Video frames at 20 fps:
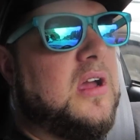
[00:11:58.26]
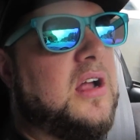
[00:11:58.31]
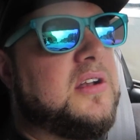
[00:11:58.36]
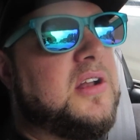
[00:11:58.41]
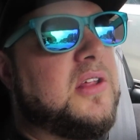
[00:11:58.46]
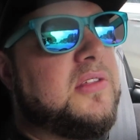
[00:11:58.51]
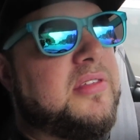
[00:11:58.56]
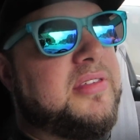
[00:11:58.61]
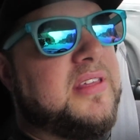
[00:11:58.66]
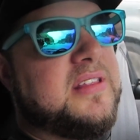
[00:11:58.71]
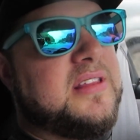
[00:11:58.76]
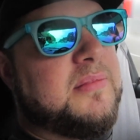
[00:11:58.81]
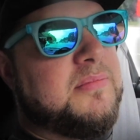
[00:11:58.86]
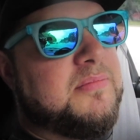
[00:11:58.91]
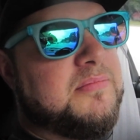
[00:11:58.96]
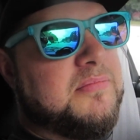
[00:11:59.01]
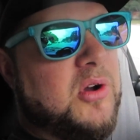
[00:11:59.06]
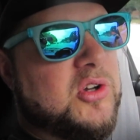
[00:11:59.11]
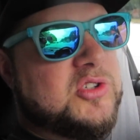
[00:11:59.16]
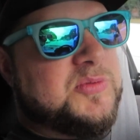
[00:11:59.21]
Another thing that
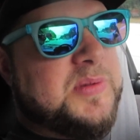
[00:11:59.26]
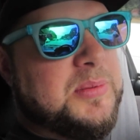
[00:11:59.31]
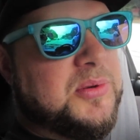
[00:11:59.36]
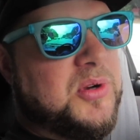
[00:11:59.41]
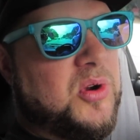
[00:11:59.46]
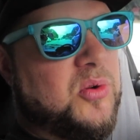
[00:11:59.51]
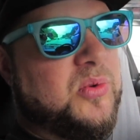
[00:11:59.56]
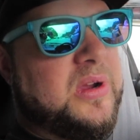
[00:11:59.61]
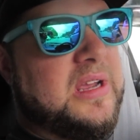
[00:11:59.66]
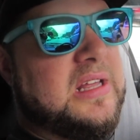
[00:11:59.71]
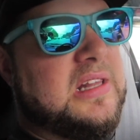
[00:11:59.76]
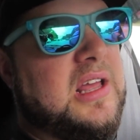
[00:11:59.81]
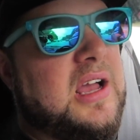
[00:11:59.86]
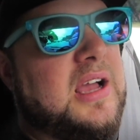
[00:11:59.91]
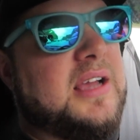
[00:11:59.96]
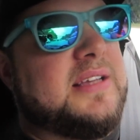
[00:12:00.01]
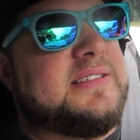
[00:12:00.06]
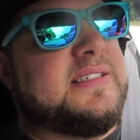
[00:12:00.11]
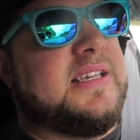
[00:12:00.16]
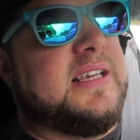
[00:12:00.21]
most people don't
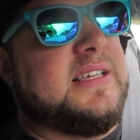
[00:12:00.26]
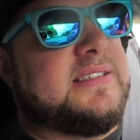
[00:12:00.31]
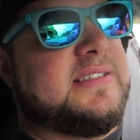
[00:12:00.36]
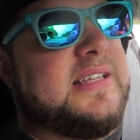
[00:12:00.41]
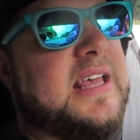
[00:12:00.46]
realize is